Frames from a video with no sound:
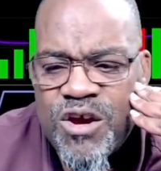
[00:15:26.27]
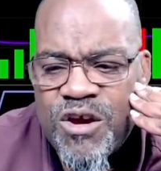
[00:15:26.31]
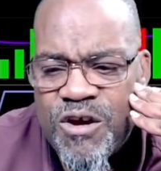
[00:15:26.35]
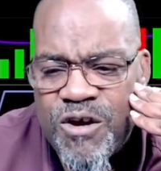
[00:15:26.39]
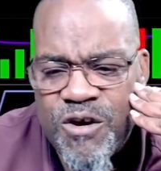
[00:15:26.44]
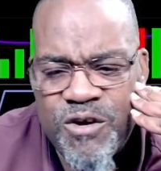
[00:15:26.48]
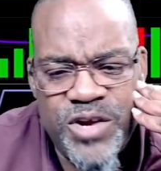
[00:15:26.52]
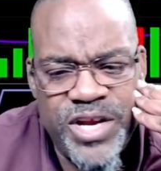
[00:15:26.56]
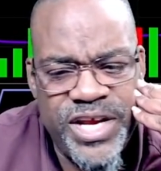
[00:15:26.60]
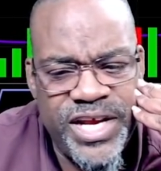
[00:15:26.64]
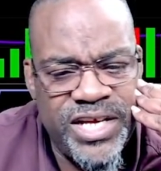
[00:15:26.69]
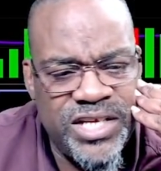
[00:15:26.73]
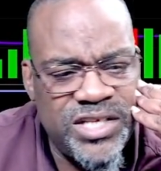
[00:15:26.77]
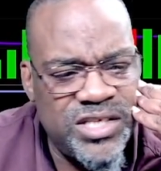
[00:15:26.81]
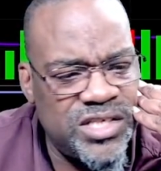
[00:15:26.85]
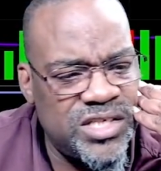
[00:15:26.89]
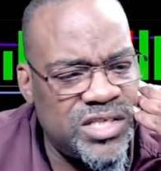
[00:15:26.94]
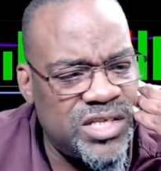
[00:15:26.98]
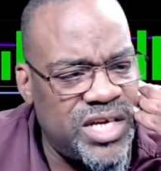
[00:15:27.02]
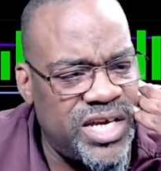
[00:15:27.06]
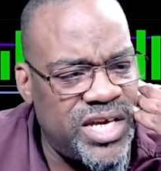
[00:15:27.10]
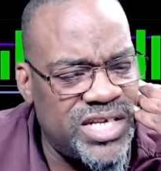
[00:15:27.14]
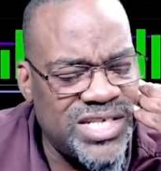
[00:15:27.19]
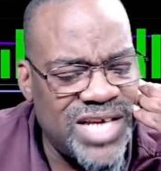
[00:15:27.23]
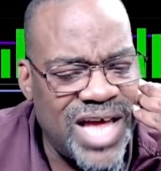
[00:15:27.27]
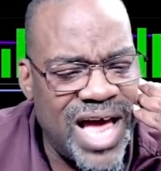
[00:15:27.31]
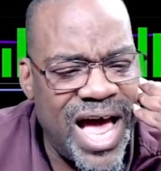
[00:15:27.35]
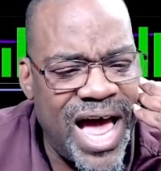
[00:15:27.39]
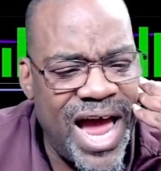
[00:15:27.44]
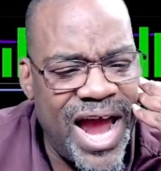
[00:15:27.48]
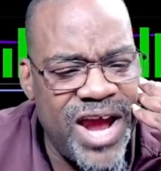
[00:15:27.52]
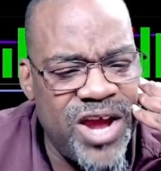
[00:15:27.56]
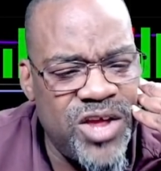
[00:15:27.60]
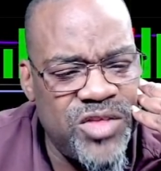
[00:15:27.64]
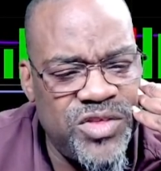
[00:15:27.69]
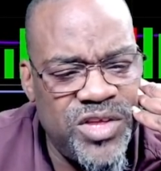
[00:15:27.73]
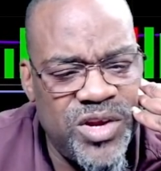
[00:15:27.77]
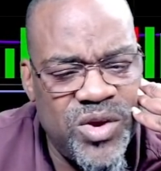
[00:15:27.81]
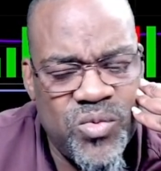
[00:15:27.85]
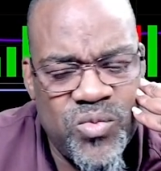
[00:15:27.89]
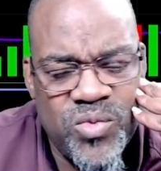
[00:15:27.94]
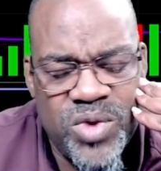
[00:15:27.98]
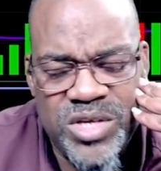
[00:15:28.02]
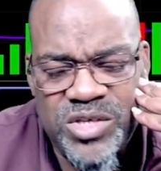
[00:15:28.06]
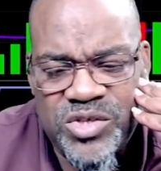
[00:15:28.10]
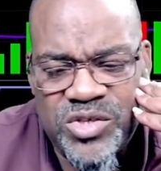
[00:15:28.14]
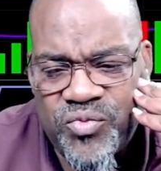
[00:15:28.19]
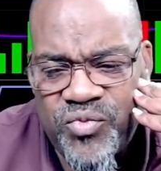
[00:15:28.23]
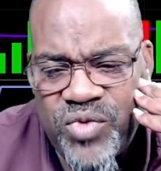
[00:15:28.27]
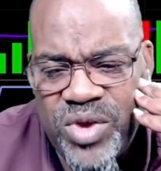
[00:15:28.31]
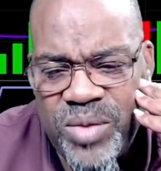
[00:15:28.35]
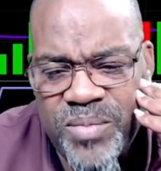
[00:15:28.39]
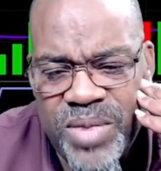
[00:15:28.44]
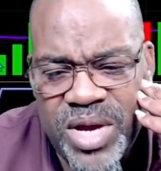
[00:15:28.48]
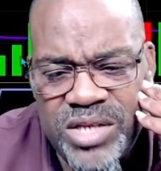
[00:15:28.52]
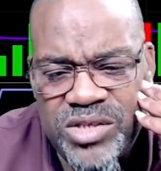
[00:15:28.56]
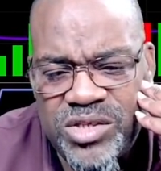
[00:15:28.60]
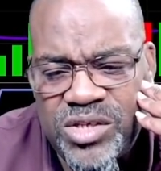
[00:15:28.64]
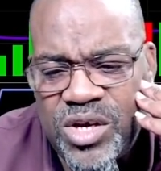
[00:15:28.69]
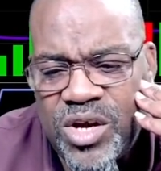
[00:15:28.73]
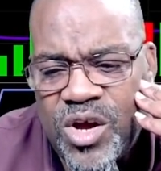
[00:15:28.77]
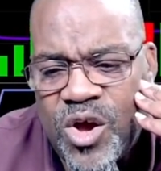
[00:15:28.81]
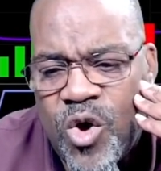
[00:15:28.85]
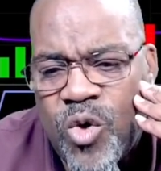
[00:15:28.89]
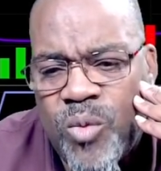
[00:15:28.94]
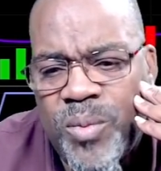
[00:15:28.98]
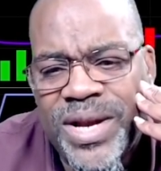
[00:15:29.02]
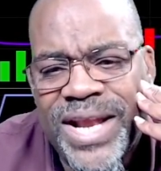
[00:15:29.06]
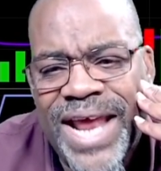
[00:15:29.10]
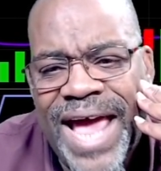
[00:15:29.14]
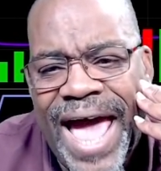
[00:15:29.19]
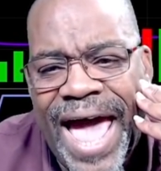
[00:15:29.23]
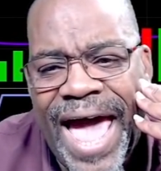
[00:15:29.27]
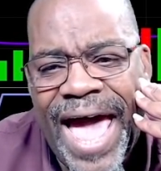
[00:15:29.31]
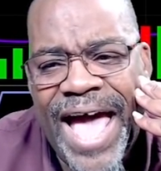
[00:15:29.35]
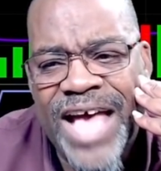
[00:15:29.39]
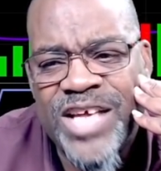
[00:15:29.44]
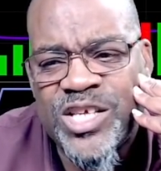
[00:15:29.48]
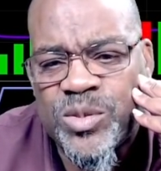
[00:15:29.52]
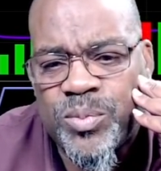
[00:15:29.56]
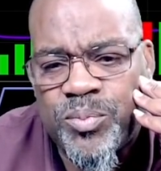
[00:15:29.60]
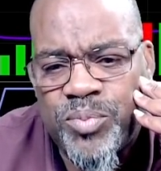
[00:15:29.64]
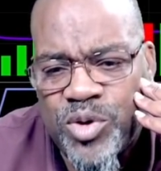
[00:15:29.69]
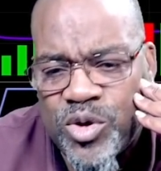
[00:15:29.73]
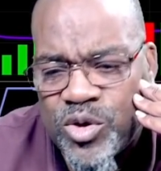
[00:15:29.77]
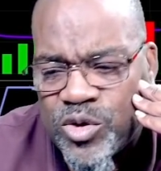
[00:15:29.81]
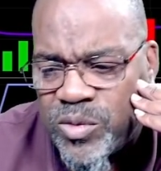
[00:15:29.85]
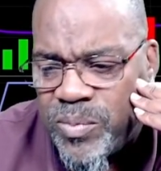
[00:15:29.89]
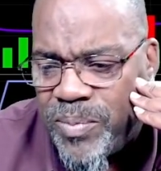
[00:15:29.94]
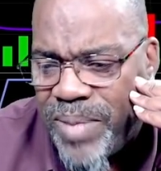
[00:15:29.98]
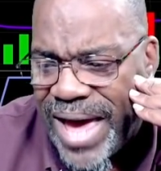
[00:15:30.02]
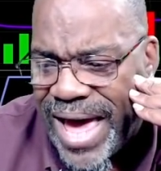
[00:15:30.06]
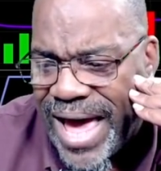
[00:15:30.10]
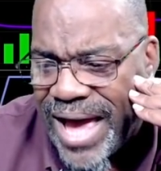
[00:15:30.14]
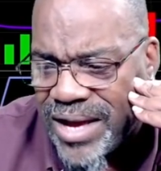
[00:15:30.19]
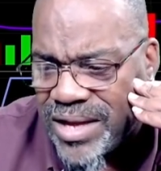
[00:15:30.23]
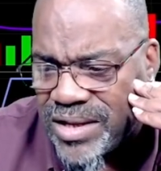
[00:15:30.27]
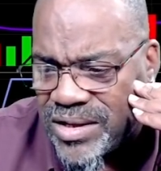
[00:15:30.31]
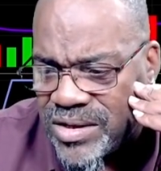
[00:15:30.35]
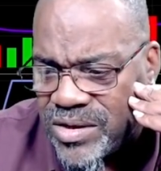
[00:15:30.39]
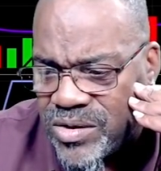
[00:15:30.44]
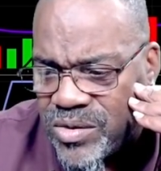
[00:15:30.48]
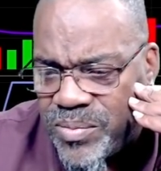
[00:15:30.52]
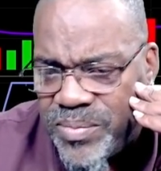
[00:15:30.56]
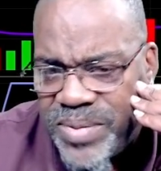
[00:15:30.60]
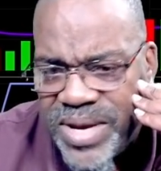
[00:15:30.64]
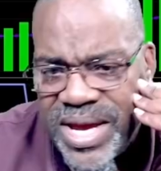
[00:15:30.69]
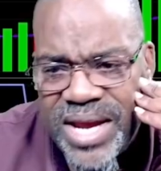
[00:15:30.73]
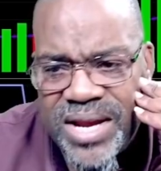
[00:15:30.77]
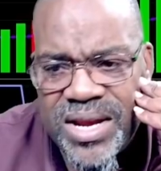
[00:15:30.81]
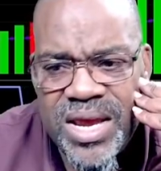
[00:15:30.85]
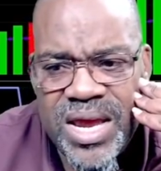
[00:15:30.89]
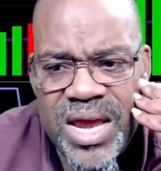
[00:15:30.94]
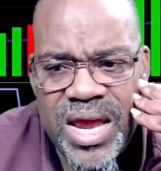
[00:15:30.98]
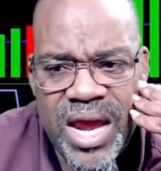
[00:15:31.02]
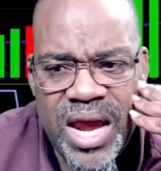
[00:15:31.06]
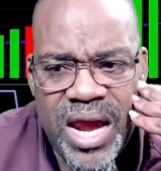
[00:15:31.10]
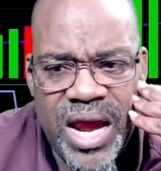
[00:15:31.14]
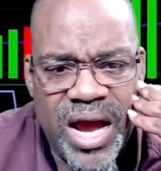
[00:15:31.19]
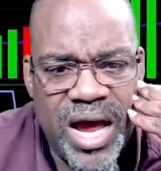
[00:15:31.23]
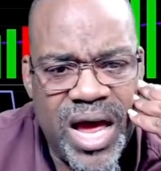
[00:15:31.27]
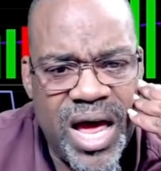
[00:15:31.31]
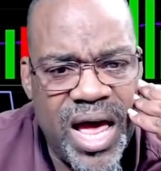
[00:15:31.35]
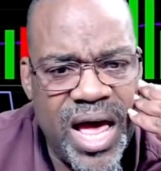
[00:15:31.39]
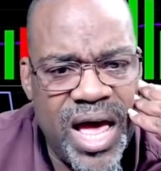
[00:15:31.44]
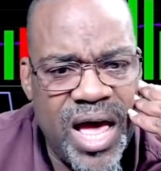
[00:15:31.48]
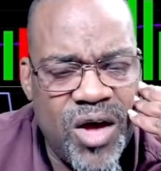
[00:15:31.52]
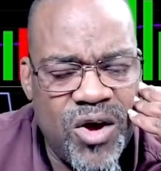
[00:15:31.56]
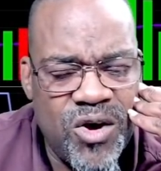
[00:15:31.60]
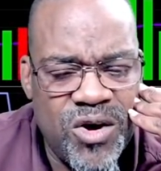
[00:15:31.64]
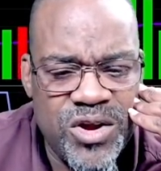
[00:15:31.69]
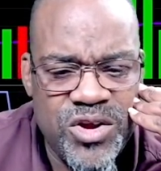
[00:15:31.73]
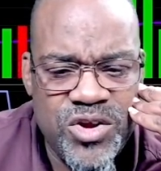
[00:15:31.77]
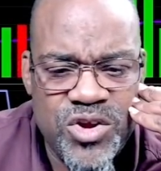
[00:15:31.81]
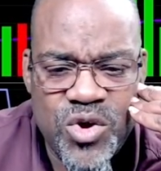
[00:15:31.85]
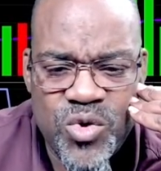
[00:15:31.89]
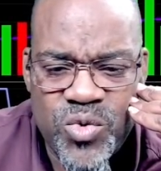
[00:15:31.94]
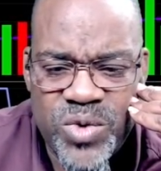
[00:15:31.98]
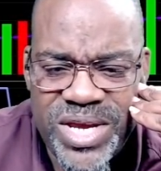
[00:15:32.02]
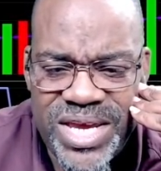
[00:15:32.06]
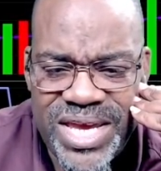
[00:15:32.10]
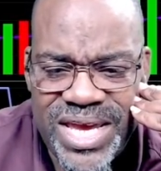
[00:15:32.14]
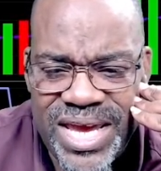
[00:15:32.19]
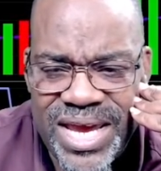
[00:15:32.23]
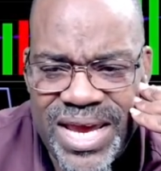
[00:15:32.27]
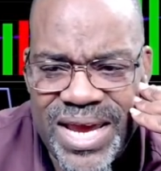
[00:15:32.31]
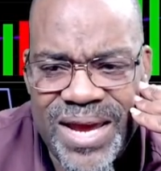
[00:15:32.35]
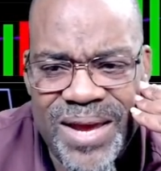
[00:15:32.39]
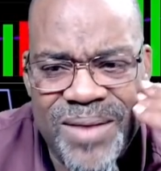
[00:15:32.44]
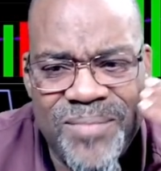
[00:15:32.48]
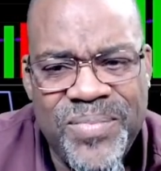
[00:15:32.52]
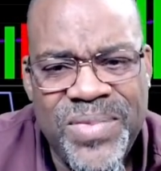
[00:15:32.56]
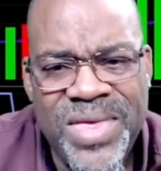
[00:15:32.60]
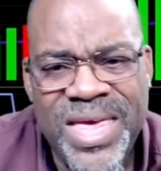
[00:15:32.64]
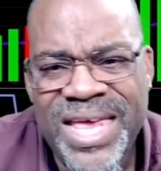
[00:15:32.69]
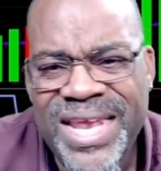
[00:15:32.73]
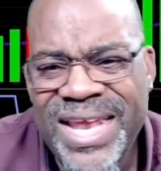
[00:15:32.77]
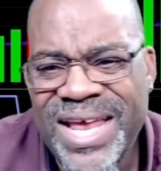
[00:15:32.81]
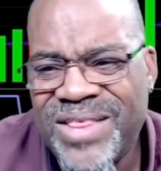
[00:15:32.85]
Earnings is higher than it was three months ago, but has pulled back a little bit uh, on Nokia.